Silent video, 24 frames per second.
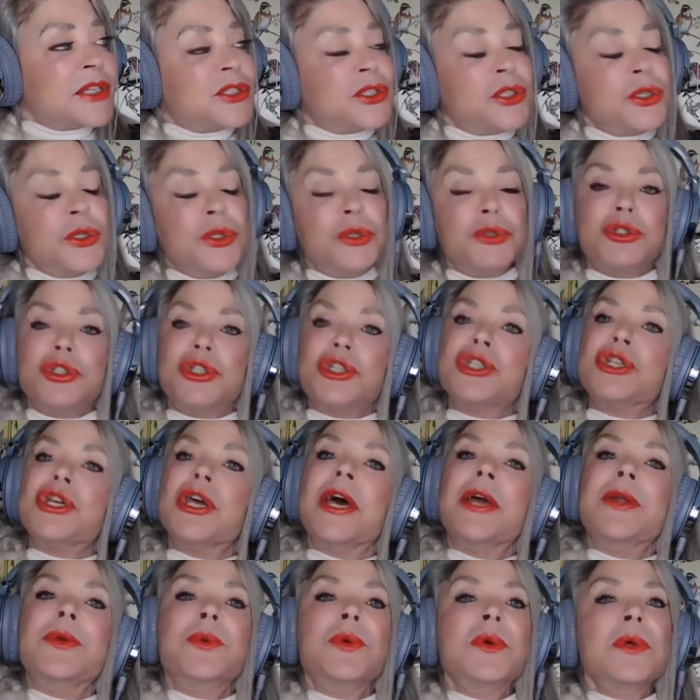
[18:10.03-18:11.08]
you
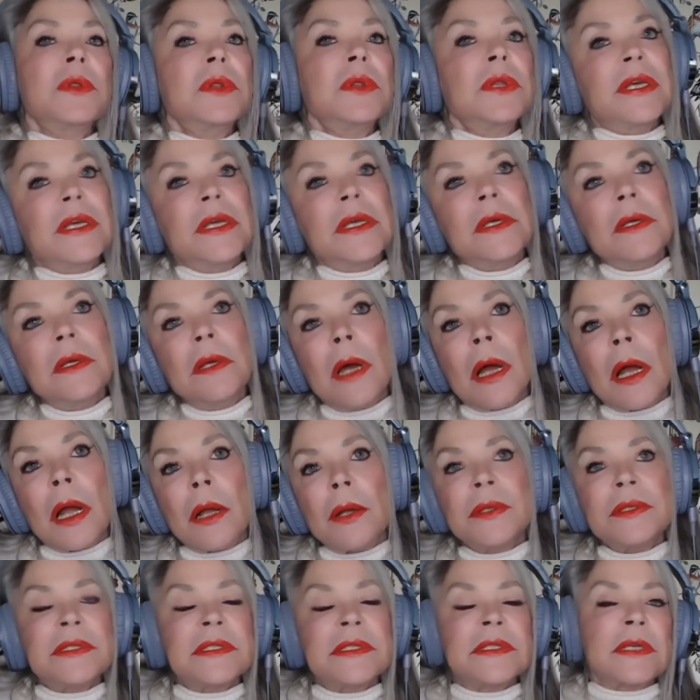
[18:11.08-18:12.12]
generally
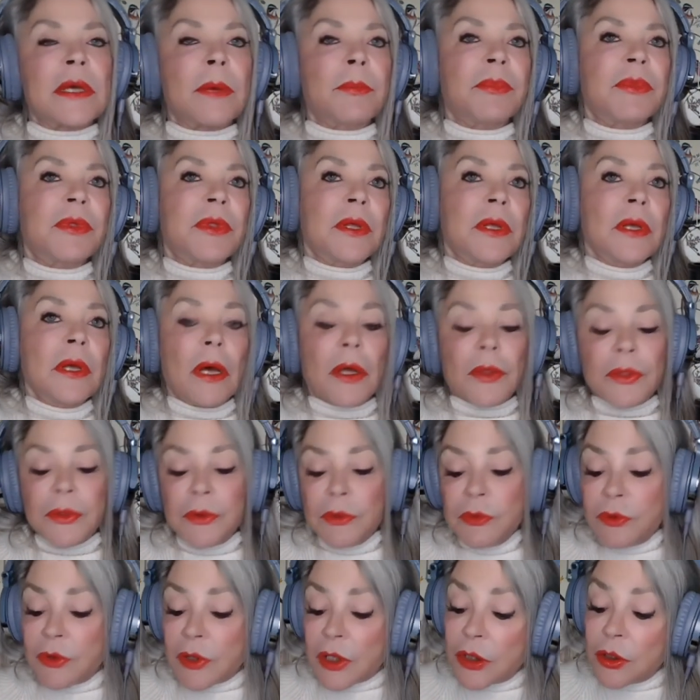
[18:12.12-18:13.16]
are something other
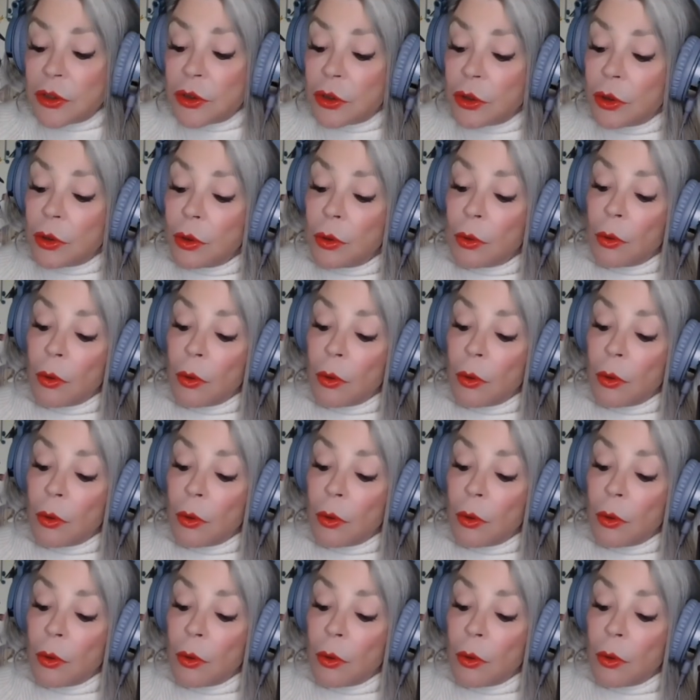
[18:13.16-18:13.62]
than you